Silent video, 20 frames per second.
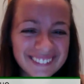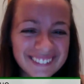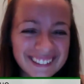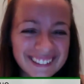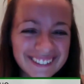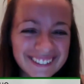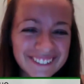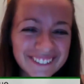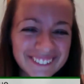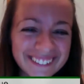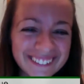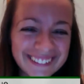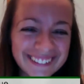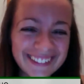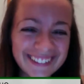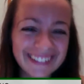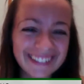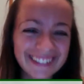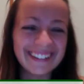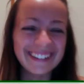tough
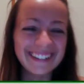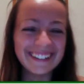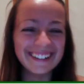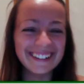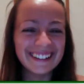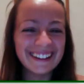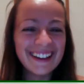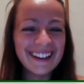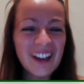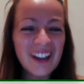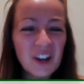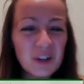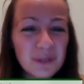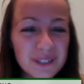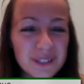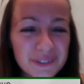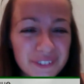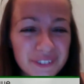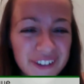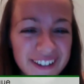one. Who
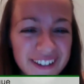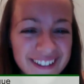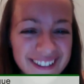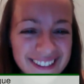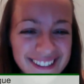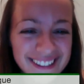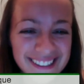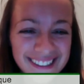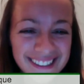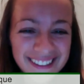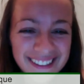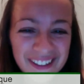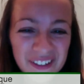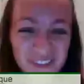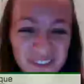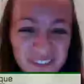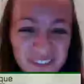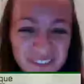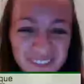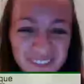was first?
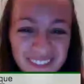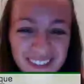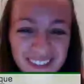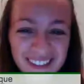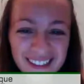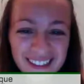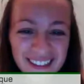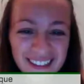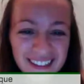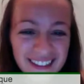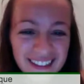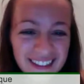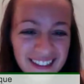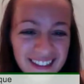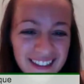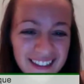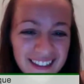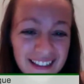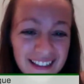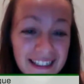
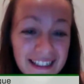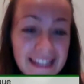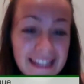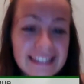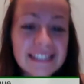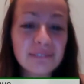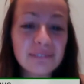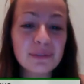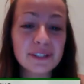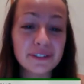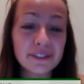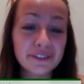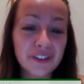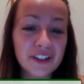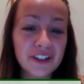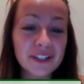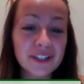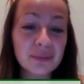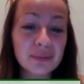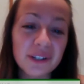Leslie was the
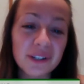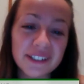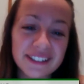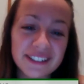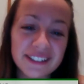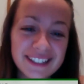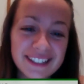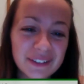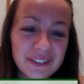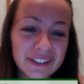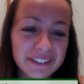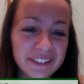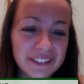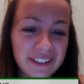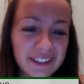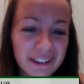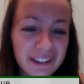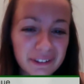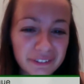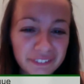first one, so I
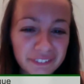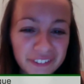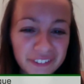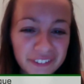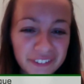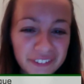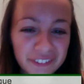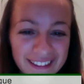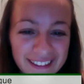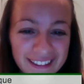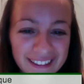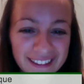kind of feel like